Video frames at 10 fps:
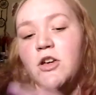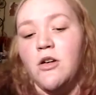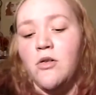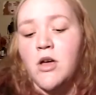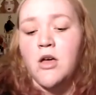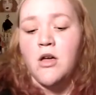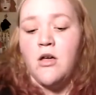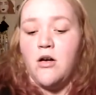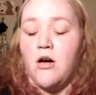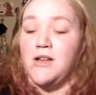you
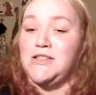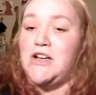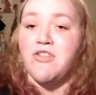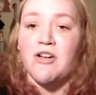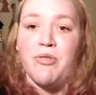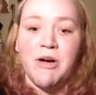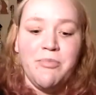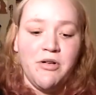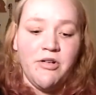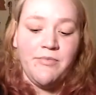are a lover of
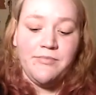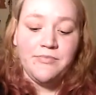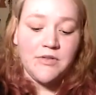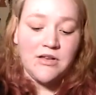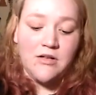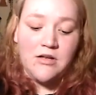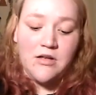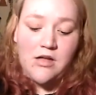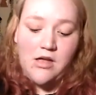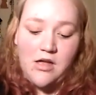purple,
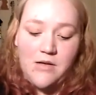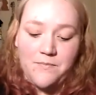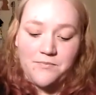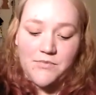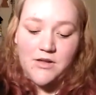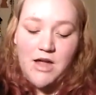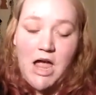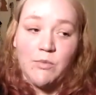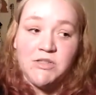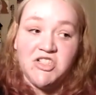
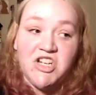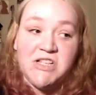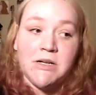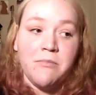I would suggest their